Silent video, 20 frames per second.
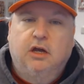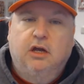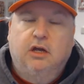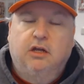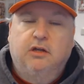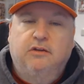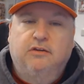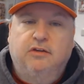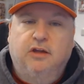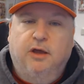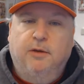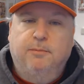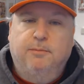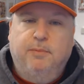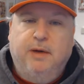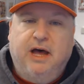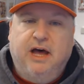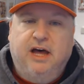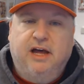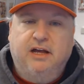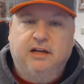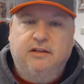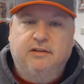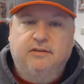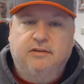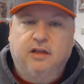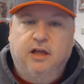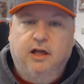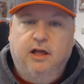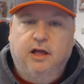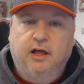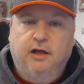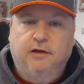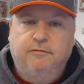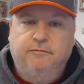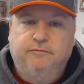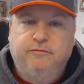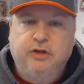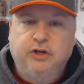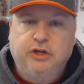sub box of
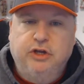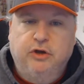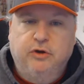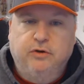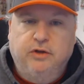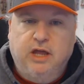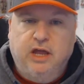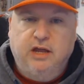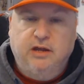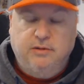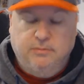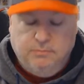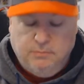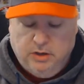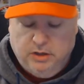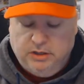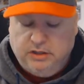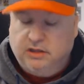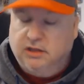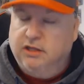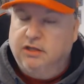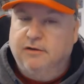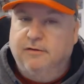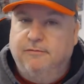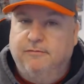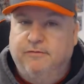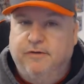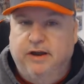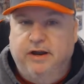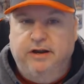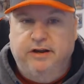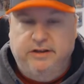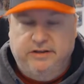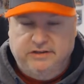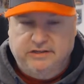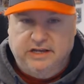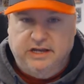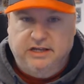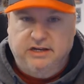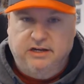Video Game Monthly. Very
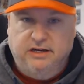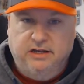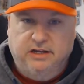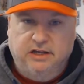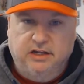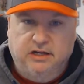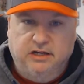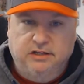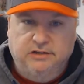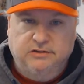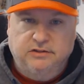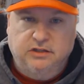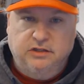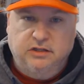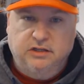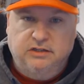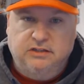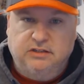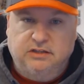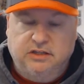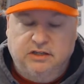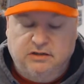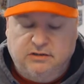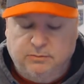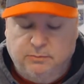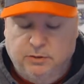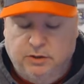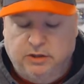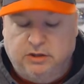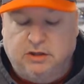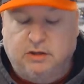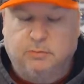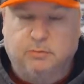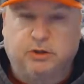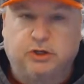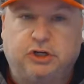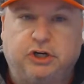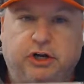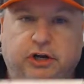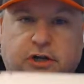excited to get into this month. I'm going to
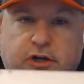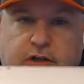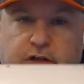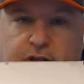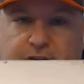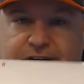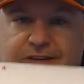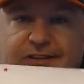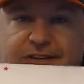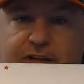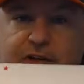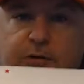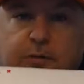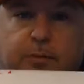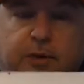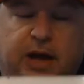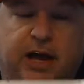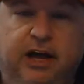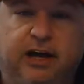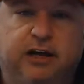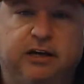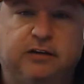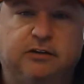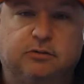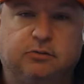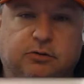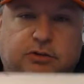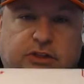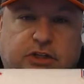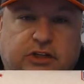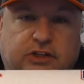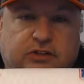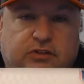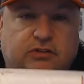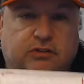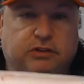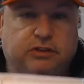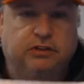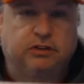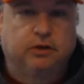show you the seal package, which I
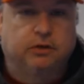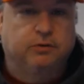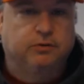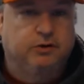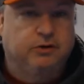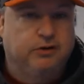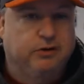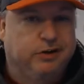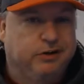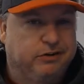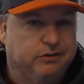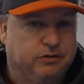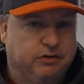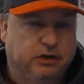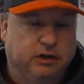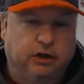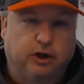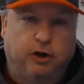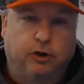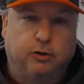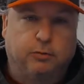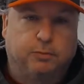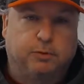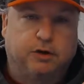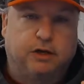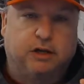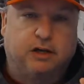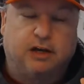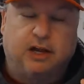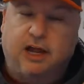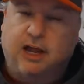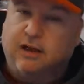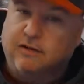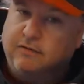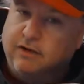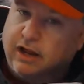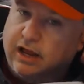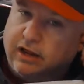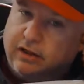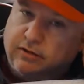usually don't do. I usually open it and have it
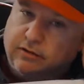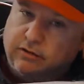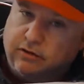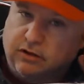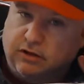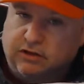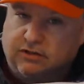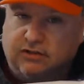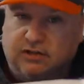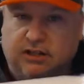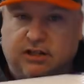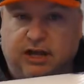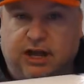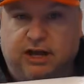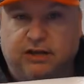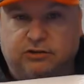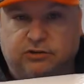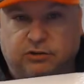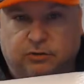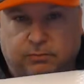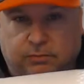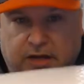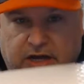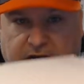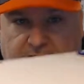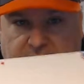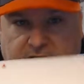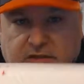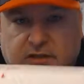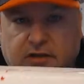out so you can see the actual box.